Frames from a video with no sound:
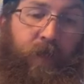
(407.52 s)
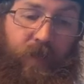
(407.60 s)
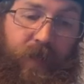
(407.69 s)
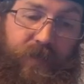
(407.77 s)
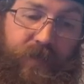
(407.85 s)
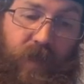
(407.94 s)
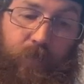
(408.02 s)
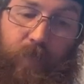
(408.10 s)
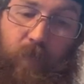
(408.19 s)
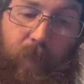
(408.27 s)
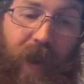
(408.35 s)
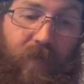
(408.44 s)
Next up,
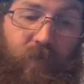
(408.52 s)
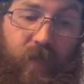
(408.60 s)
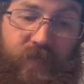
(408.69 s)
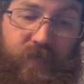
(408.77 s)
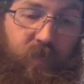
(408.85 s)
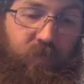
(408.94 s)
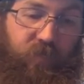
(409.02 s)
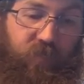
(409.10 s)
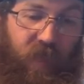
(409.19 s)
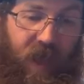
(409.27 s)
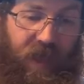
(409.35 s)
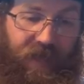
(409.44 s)
the Pyrex has been
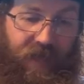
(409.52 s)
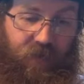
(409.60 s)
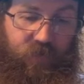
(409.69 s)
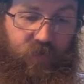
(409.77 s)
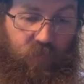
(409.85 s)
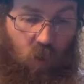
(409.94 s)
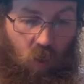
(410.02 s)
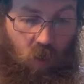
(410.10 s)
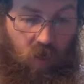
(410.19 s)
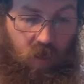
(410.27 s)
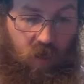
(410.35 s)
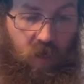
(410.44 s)
flying out the
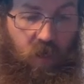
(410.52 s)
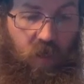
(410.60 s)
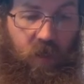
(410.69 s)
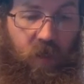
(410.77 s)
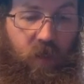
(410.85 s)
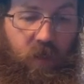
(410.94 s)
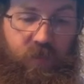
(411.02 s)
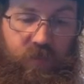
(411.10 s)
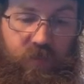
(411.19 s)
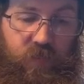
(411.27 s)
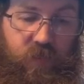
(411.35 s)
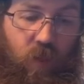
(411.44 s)
door.
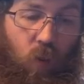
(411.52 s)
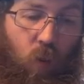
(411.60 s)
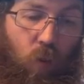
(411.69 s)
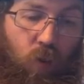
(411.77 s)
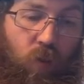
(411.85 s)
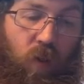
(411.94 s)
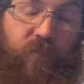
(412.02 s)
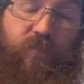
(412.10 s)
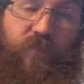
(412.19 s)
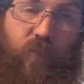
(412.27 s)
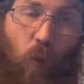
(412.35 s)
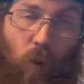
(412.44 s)
This is an order of
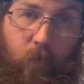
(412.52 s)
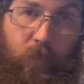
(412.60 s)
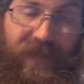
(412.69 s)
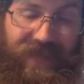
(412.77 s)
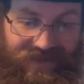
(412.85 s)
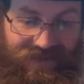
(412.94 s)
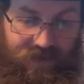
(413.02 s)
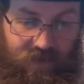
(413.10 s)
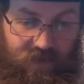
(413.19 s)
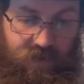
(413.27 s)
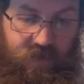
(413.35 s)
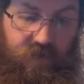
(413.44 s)
four
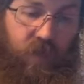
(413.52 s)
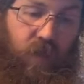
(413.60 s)
pieces.